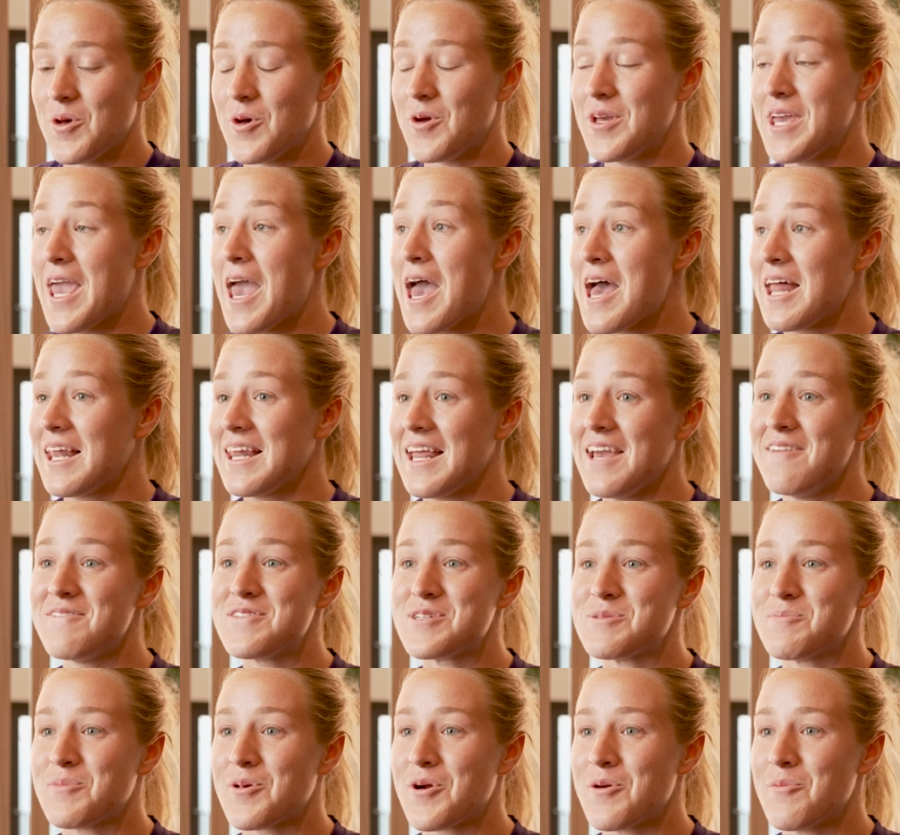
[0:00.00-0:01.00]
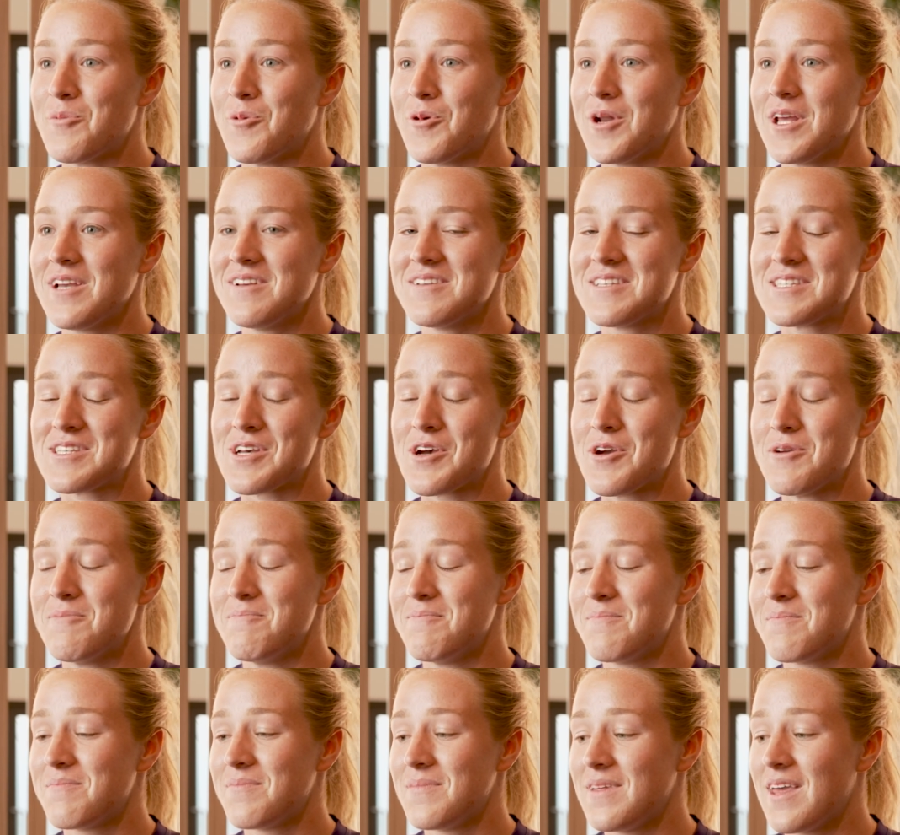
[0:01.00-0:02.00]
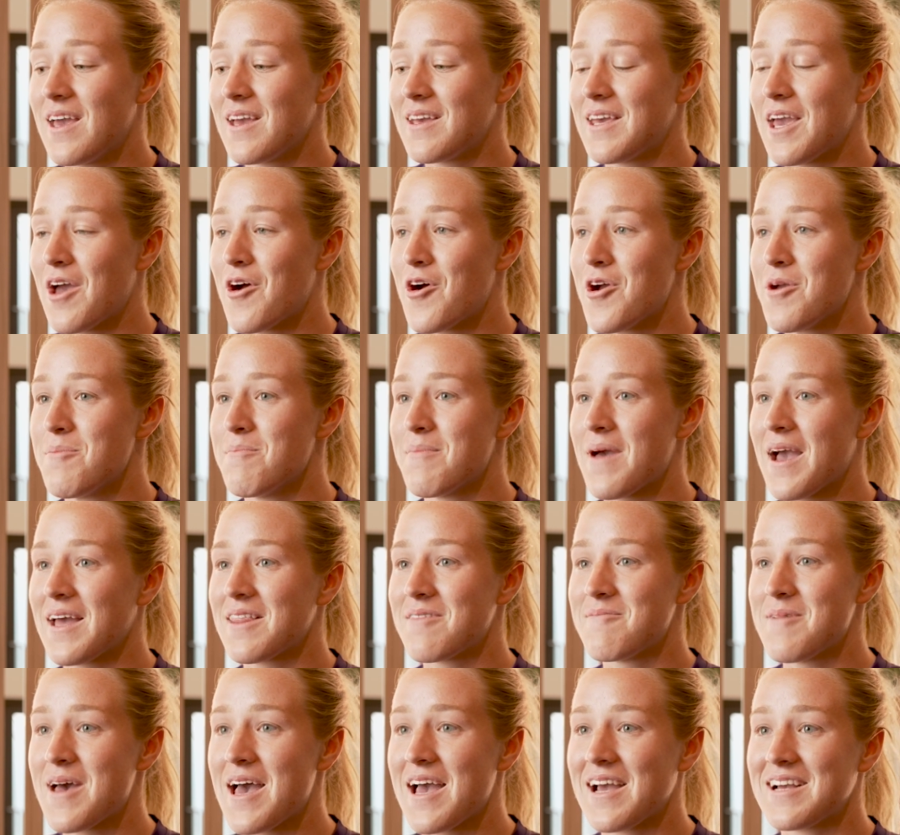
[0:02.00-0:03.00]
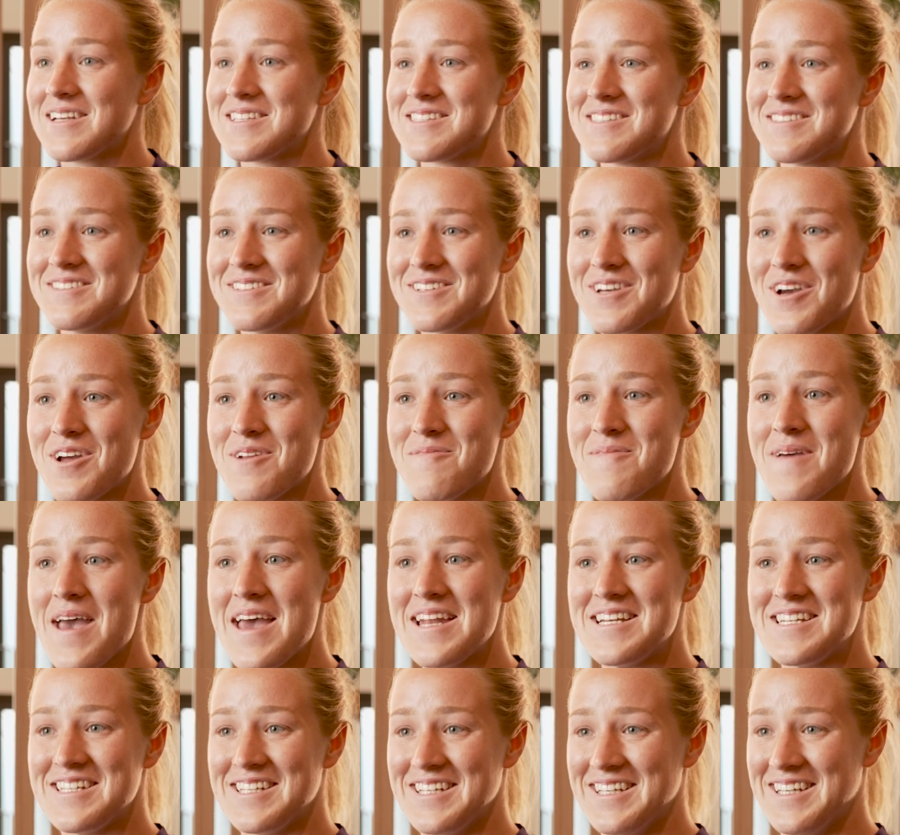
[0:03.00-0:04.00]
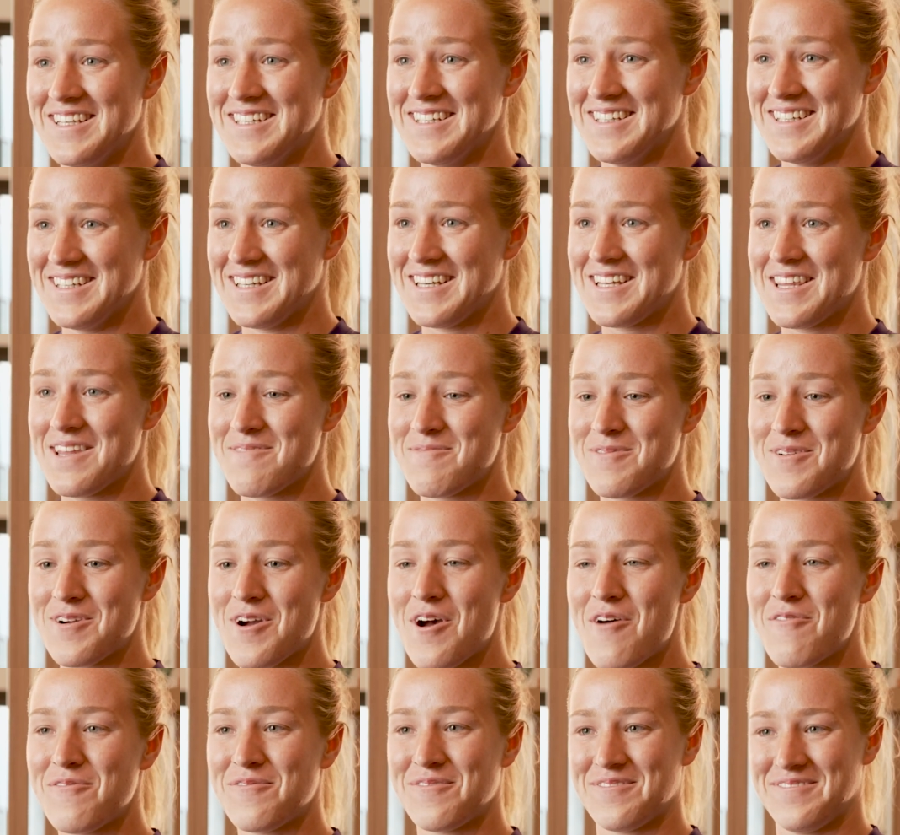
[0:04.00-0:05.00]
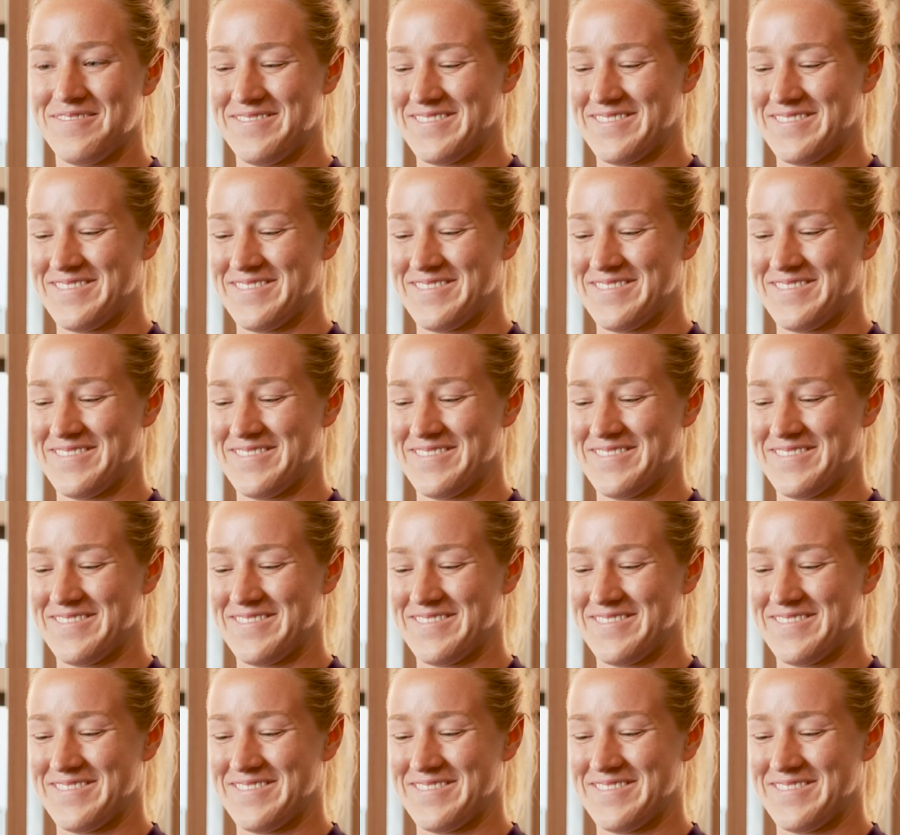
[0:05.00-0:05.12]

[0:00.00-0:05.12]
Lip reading: Well, yeah, I leave tomorrow morning. So, yeah, get home, pack the bags, go to bed, and then we're off.